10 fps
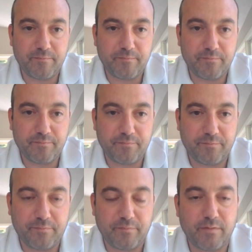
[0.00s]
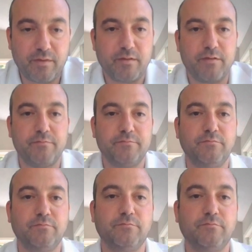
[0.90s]

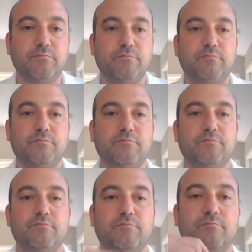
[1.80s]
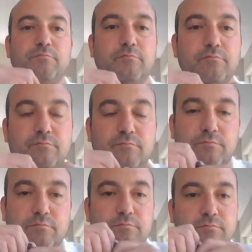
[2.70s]

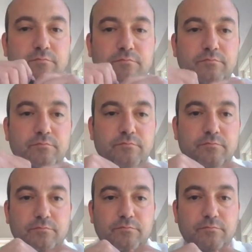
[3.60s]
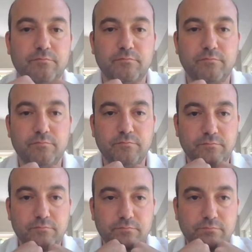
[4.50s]

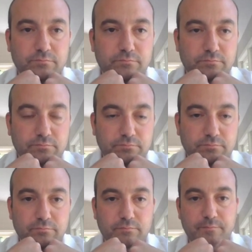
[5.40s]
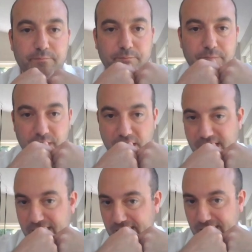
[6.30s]

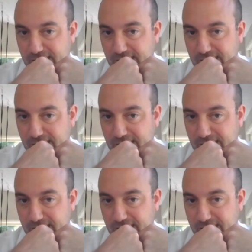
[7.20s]
This person isn't speaking.